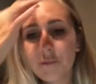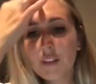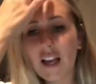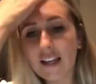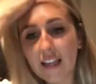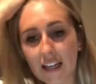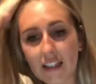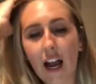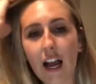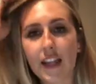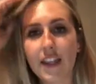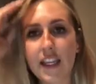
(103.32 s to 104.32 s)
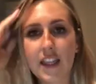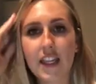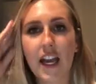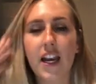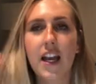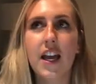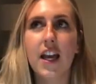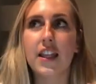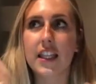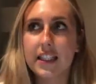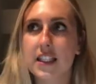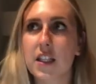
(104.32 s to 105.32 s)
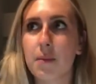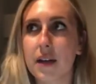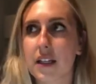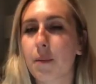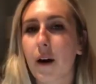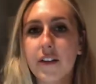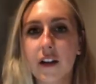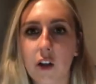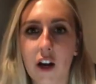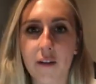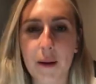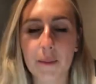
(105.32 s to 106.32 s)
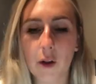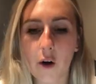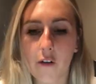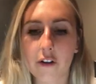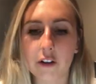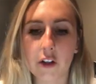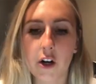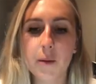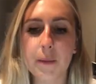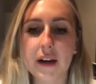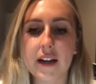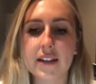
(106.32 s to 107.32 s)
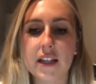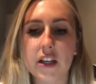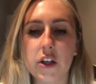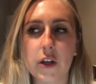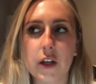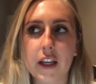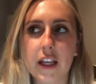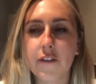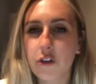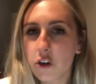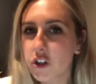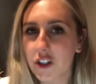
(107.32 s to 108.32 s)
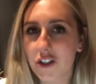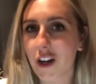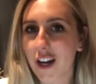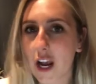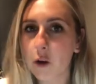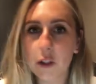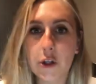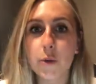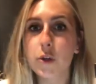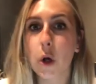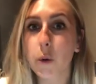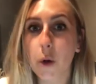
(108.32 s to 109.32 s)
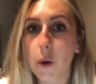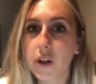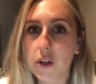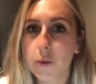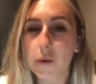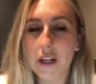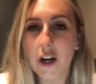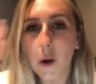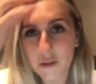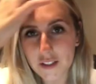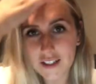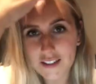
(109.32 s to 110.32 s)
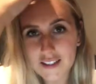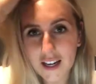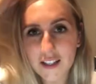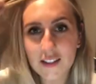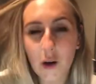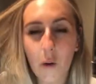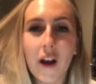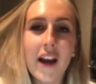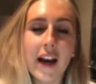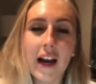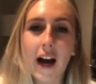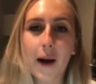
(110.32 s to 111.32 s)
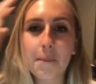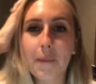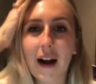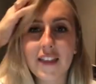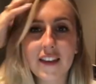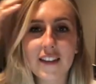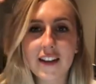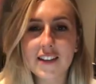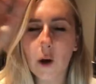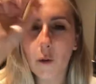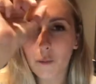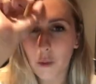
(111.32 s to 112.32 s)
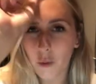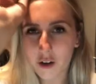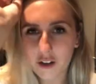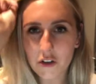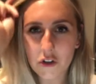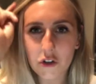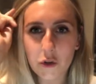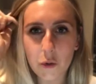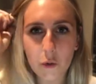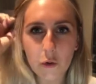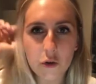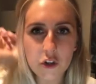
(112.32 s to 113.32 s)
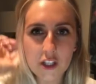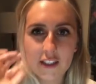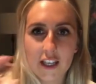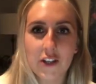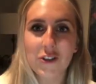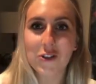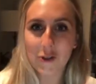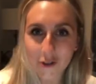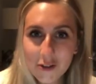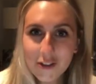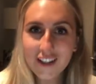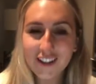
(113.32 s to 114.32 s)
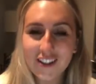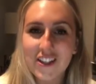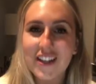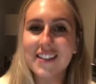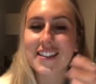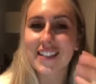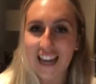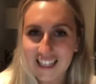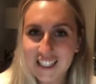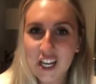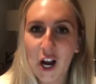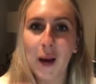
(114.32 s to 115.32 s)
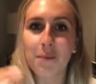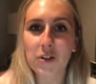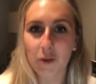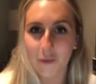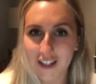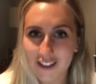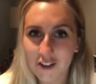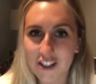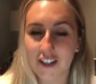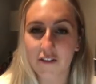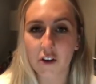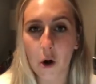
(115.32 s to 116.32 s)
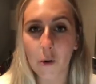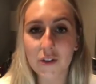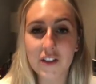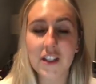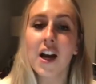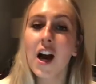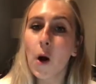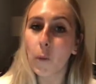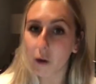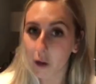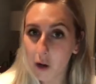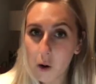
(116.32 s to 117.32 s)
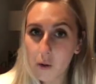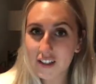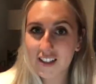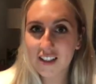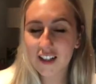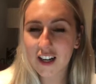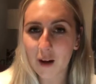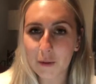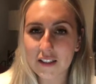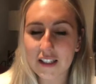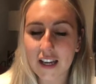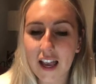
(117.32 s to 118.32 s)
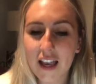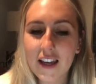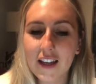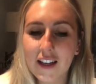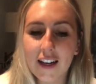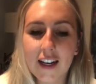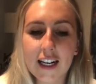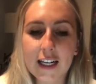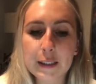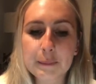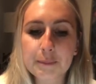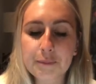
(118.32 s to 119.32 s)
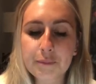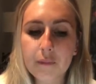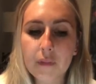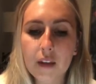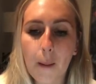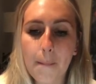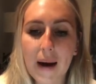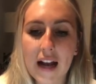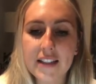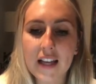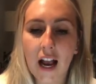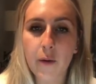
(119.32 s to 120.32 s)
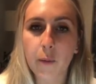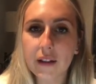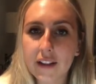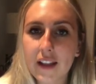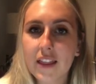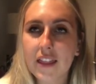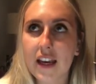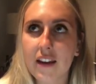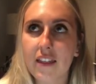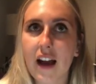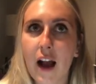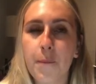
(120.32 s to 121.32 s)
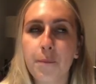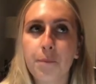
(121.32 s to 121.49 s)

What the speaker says: again, I think that this is the biggest part that a lot of people overlook because if you're just starting out, like you don't know that you need a hosting site. So I think that it's so important to just like do your due diligence, take the time to research the different hosts. We're gonna go into a couple today, but I really think that